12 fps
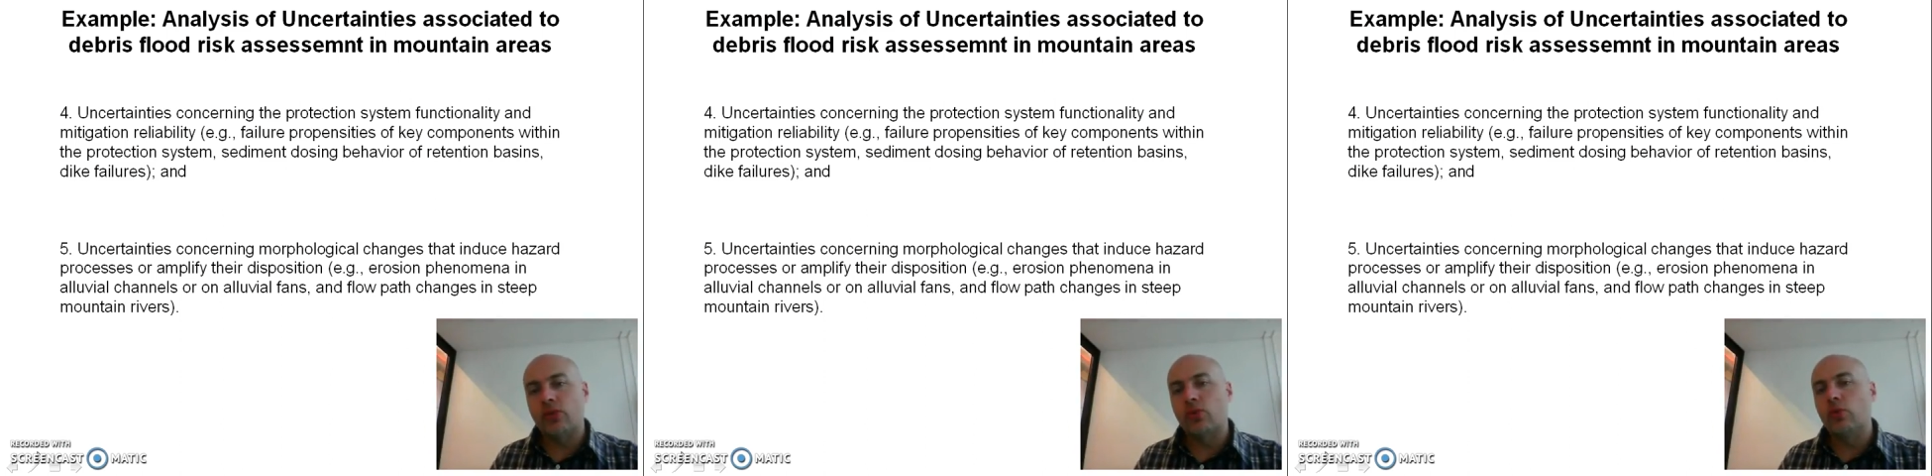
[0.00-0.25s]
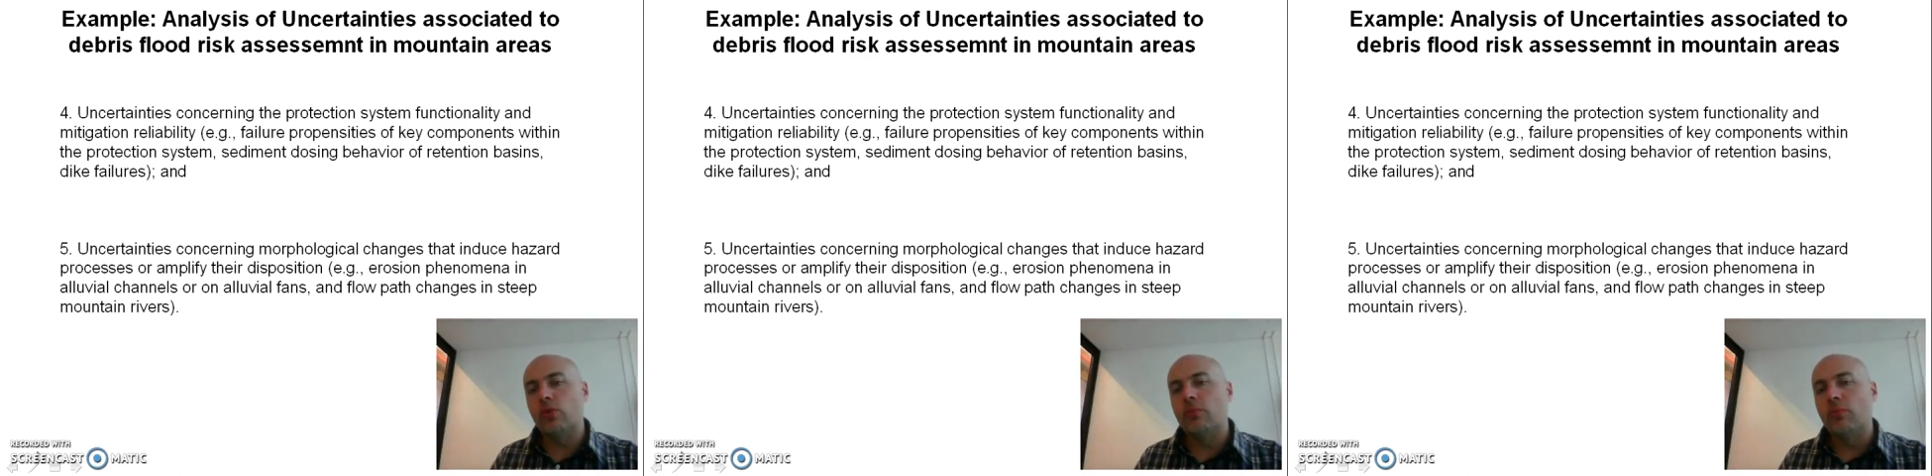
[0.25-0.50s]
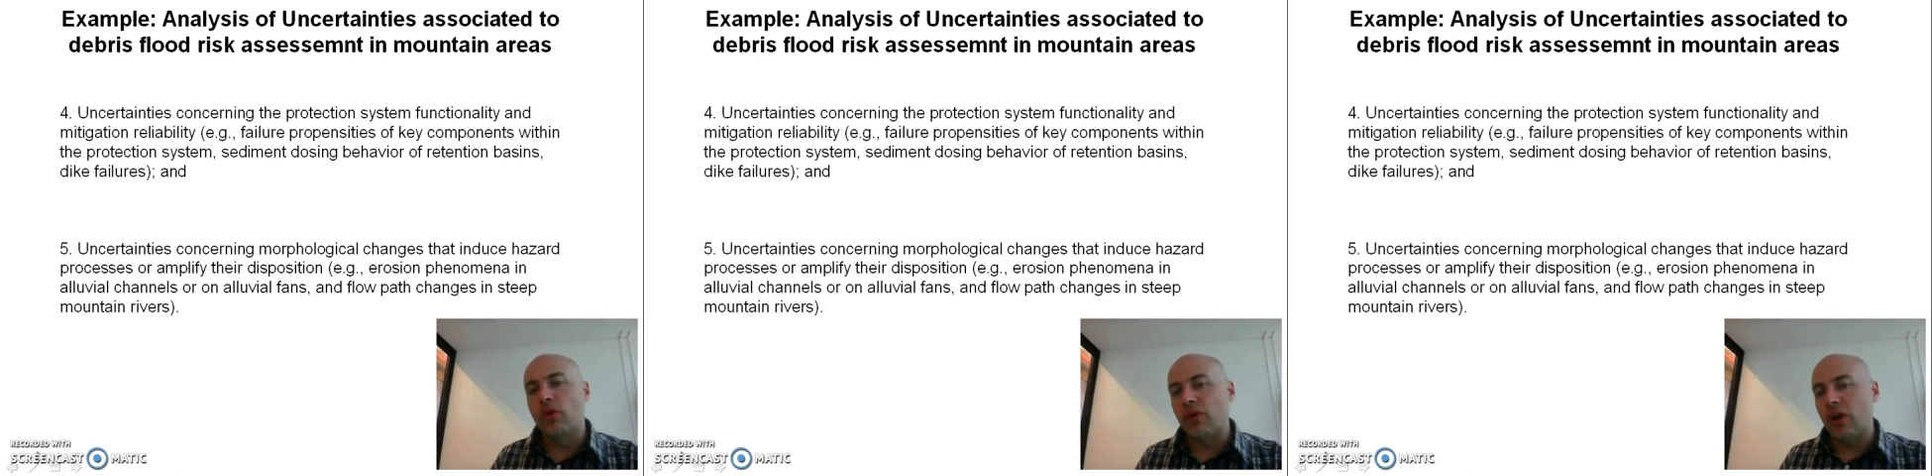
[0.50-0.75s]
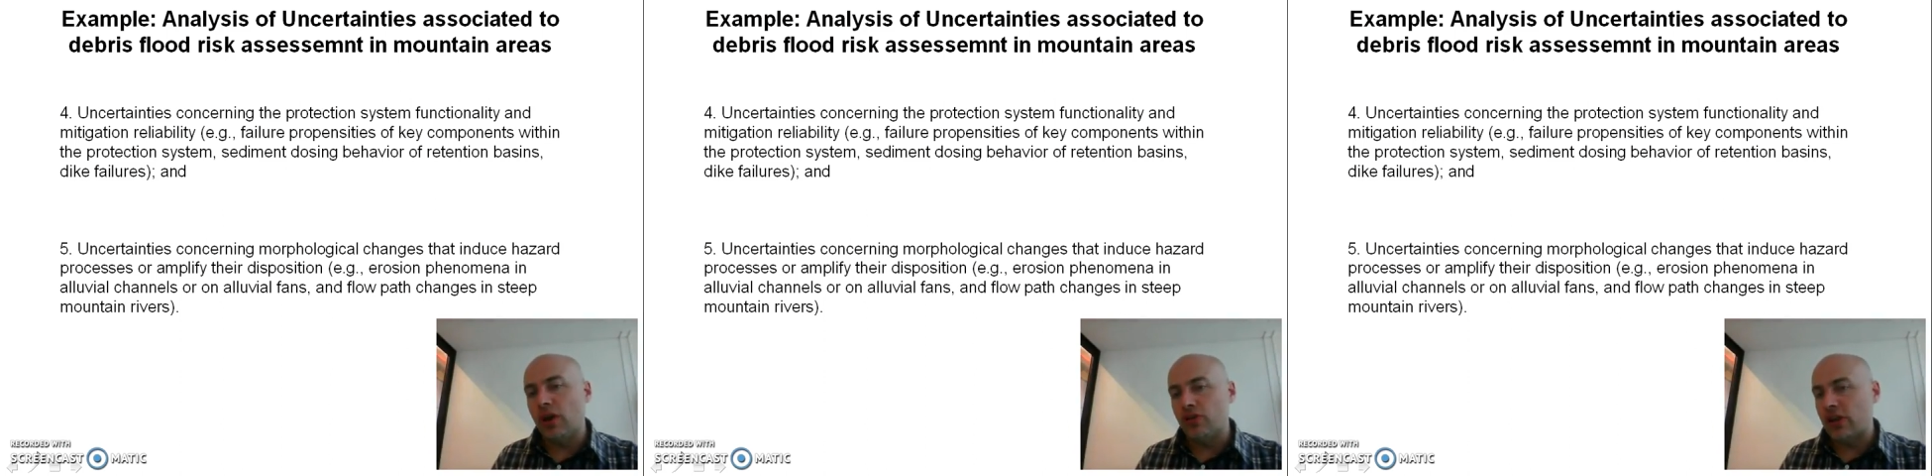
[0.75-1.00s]
to
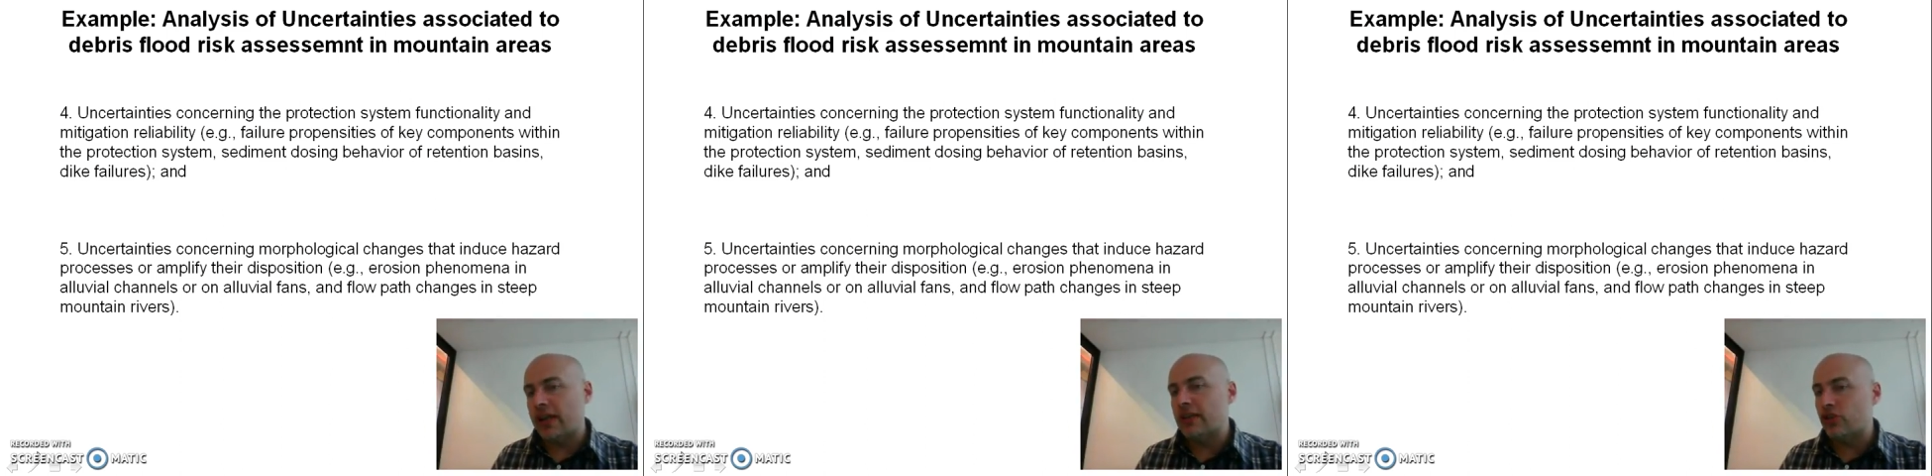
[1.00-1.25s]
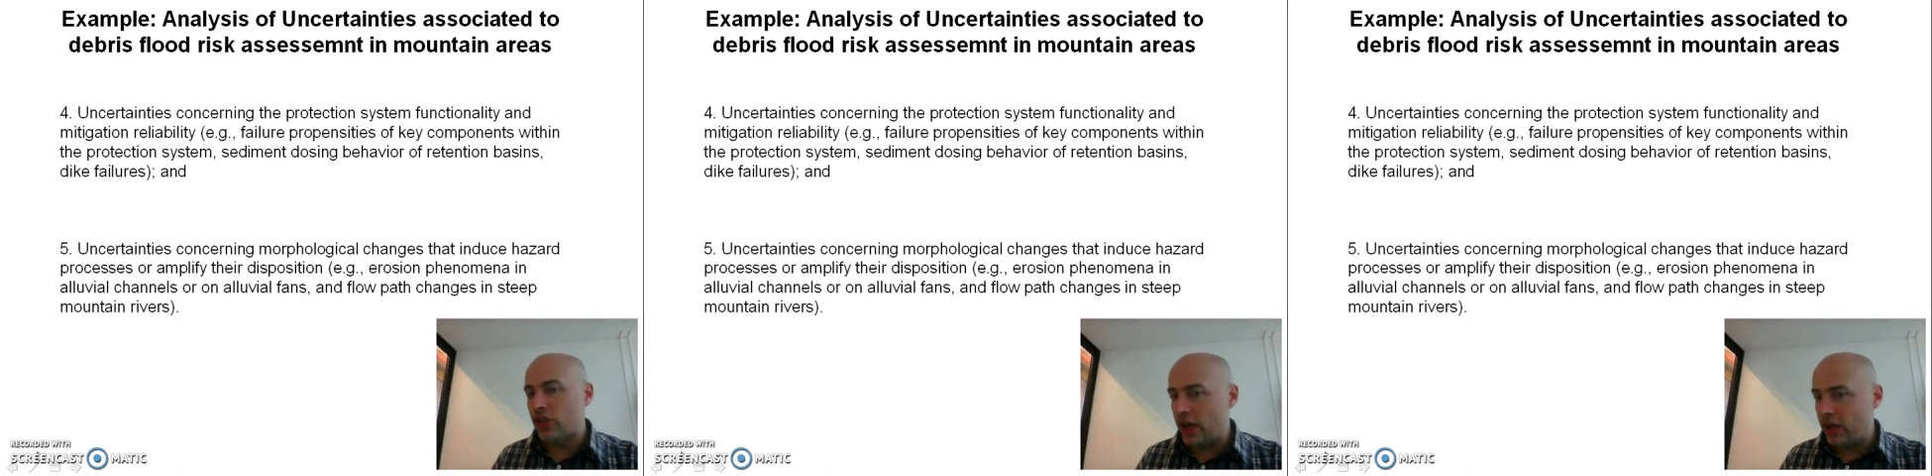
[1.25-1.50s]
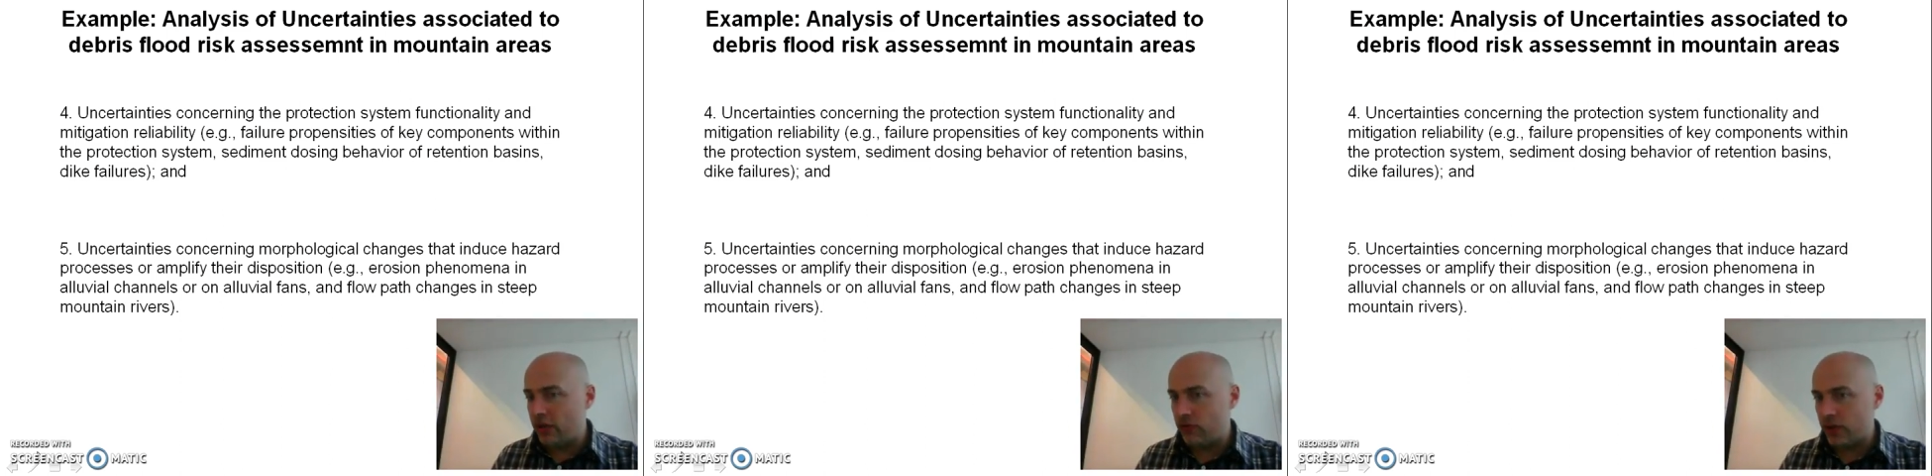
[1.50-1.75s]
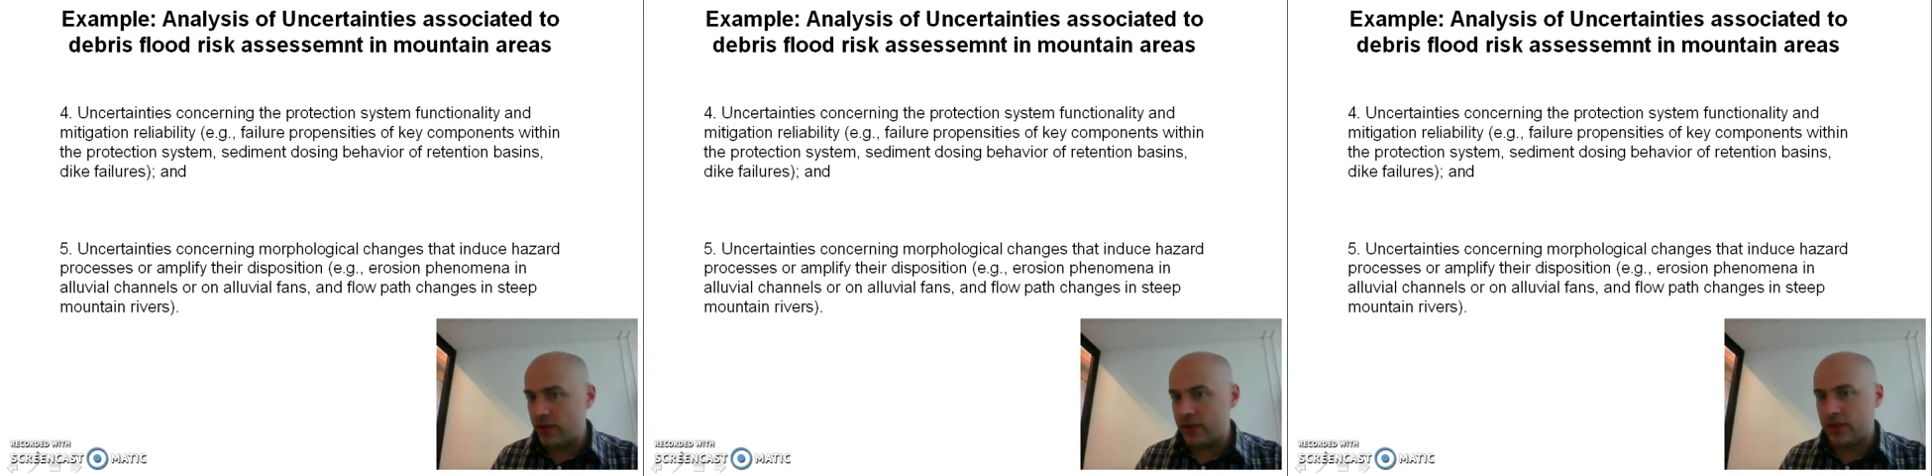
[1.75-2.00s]
morphological
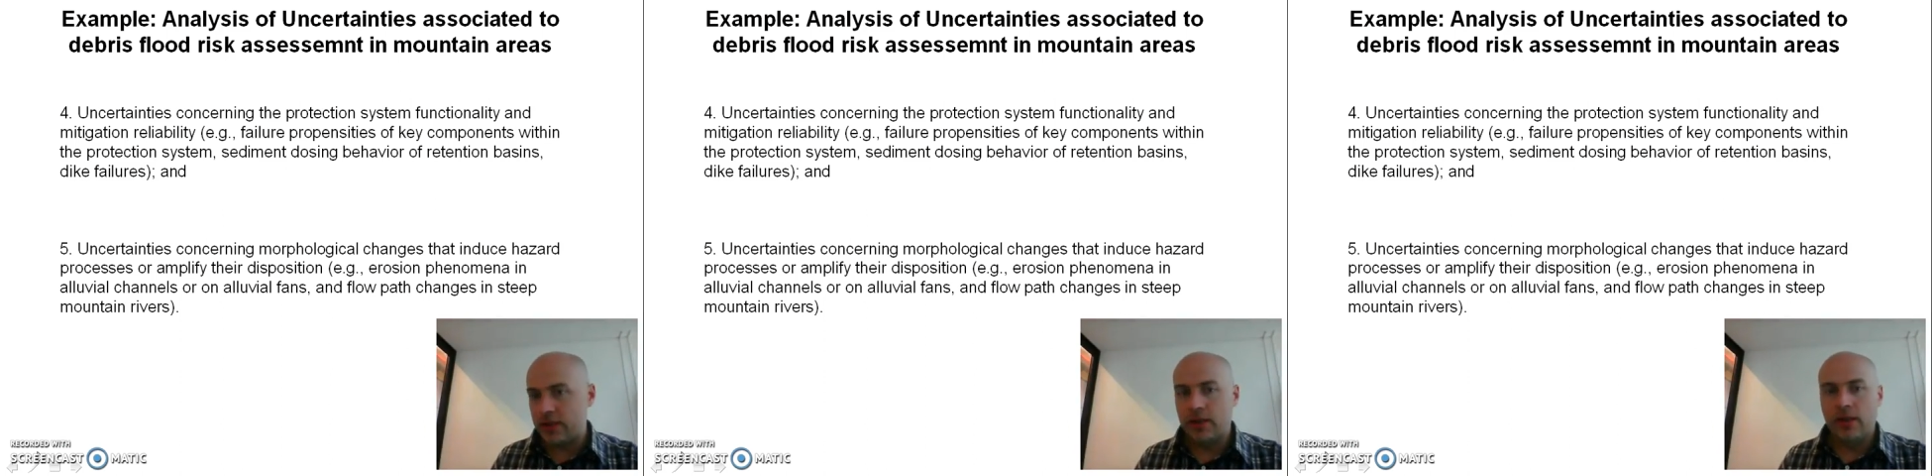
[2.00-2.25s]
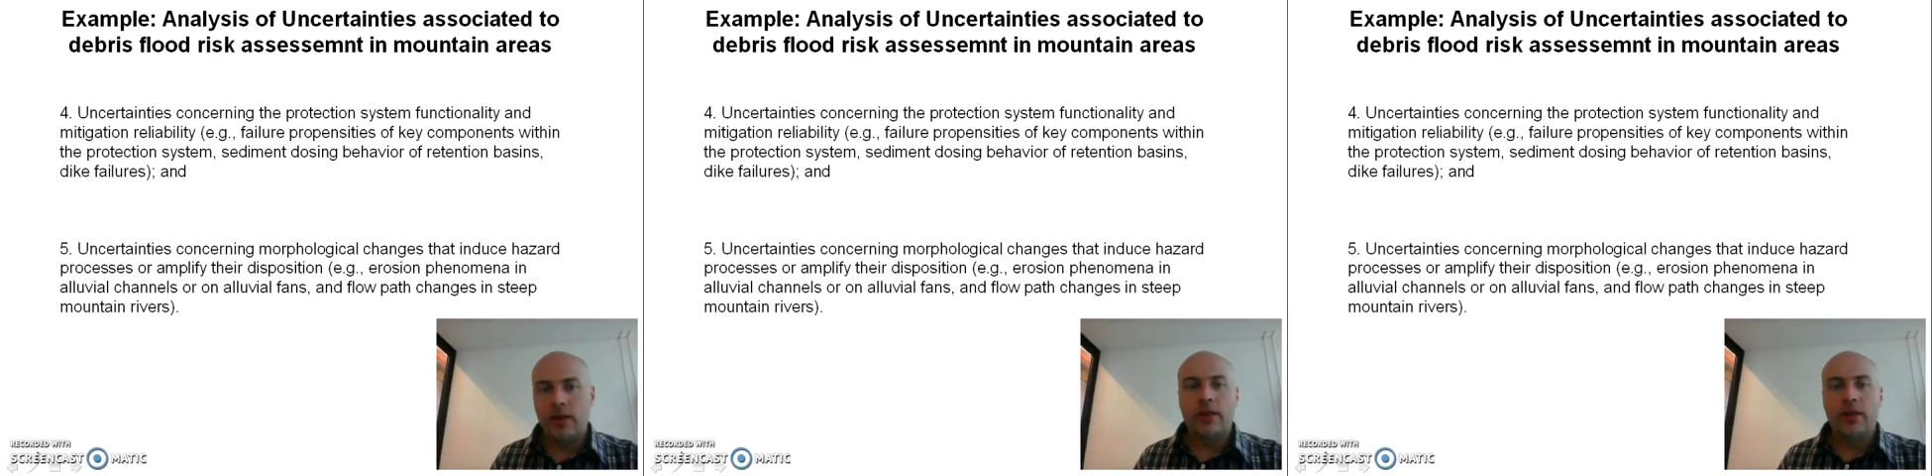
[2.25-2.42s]
changes